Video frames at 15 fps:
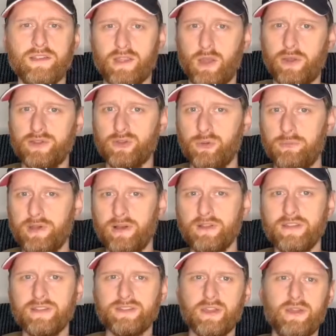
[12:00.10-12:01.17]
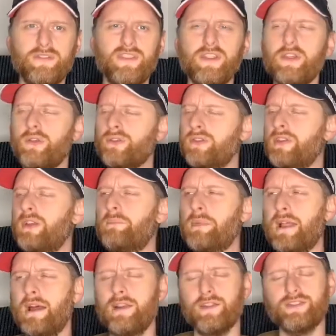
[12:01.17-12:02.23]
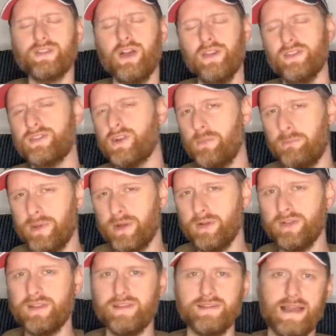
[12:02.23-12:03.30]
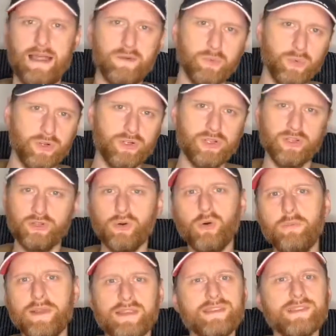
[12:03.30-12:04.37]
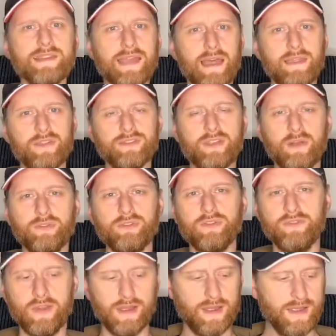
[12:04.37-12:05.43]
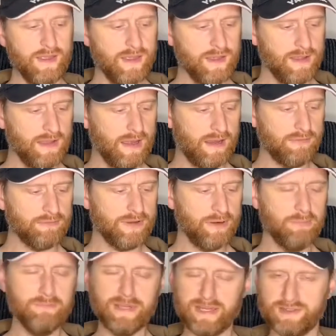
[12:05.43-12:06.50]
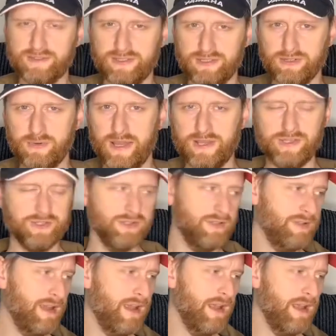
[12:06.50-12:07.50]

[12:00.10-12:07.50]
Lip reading: go into a building, so if you play on a site that's got buildings and woodland all mixed together, so sort of a real mixed situation,